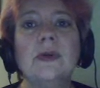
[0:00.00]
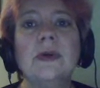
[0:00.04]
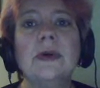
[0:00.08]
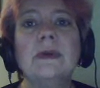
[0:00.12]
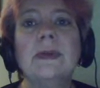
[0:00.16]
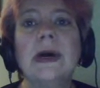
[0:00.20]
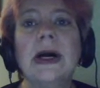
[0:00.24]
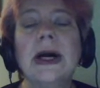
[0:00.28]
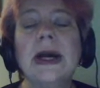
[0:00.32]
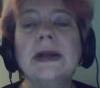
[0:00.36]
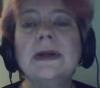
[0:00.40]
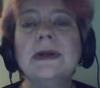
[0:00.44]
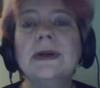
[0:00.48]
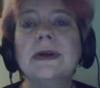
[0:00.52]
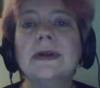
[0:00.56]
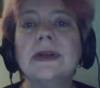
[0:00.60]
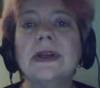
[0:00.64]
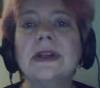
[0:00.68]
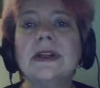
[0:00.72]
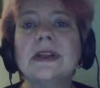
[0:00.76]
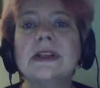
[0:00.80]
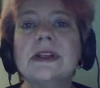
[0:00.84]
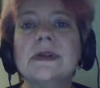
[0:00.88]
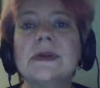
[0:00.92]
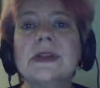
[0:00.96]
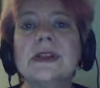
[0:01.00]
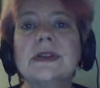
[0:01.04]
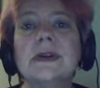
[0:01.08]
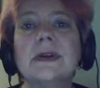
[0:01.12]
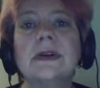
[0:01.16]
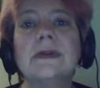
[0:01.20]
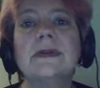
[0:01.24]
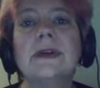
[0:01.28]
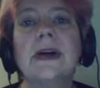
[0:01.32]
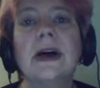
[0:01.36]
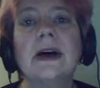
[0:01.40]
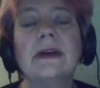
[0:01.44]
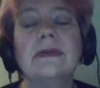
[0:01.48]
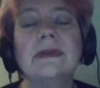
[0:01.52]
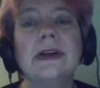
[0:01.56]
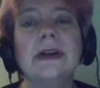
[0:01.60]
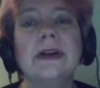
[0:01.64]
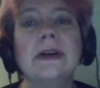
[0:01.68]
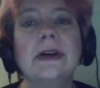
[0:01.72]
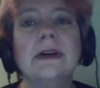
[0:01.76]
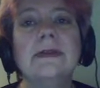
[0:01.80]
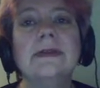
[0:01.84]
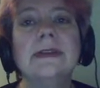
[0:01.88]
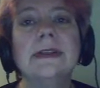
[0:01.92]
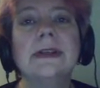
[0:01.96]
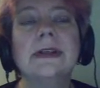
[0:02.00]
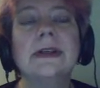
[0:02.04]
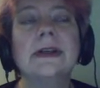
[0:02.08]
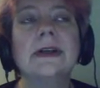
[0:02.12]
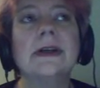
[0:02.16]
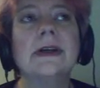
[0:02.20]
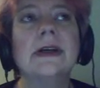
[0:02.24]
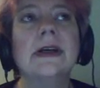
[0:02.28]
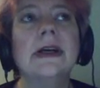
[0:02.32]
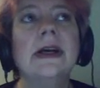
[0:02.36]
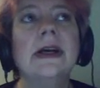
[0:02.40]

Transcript: remind her that this was sort of hovering over her.